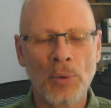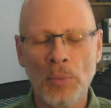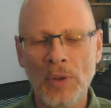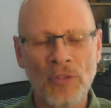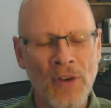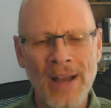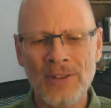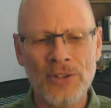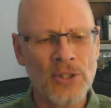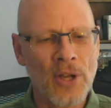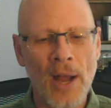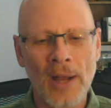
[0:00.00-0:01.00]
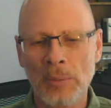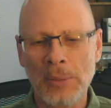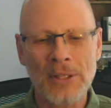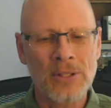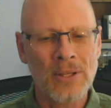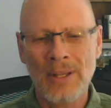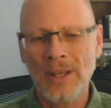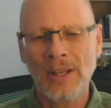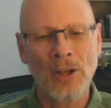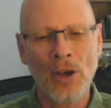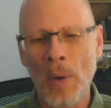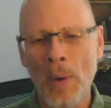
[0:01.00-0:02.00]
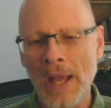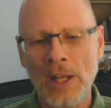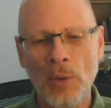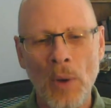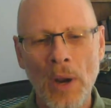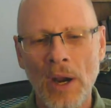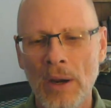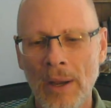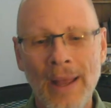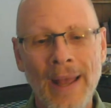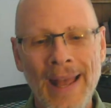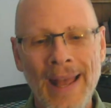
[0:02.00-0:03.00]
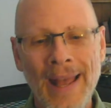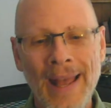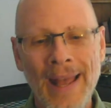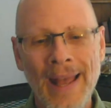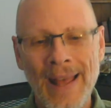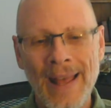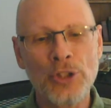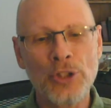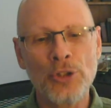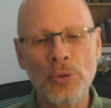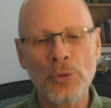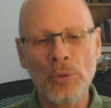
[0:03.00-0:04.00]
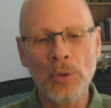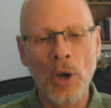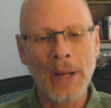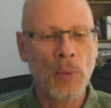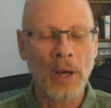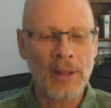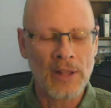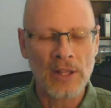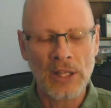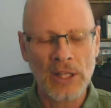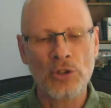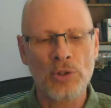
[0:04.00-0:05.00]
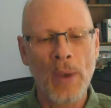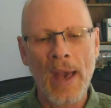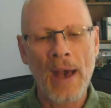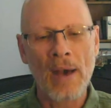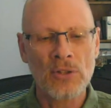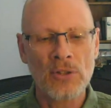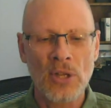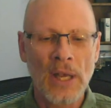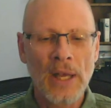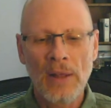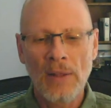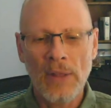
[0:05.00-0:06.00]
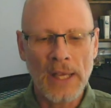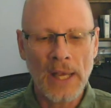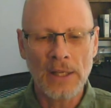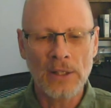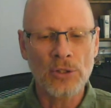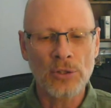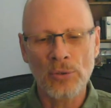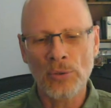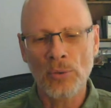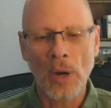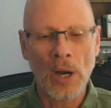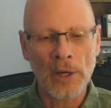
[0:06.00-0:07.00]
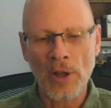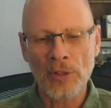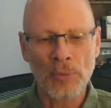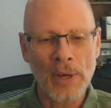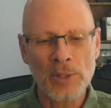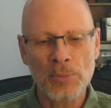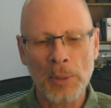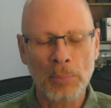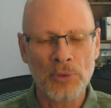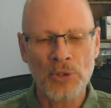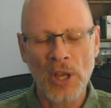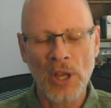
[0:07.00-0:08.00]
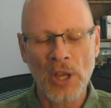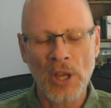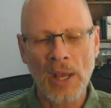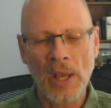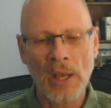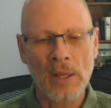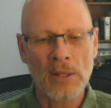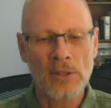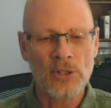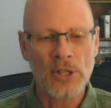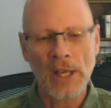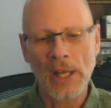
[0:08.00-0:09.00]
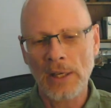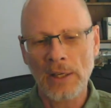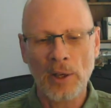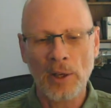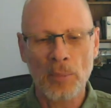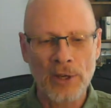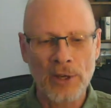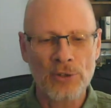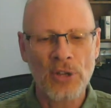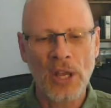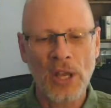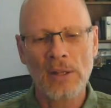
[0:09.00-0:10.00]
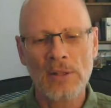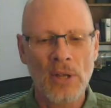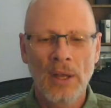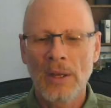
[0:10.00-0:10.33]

But with files and documents, they could go anywhere, and they do go anywhere. And then the issues you have is they get into unauthorized people's hands, they get into competitors' hands.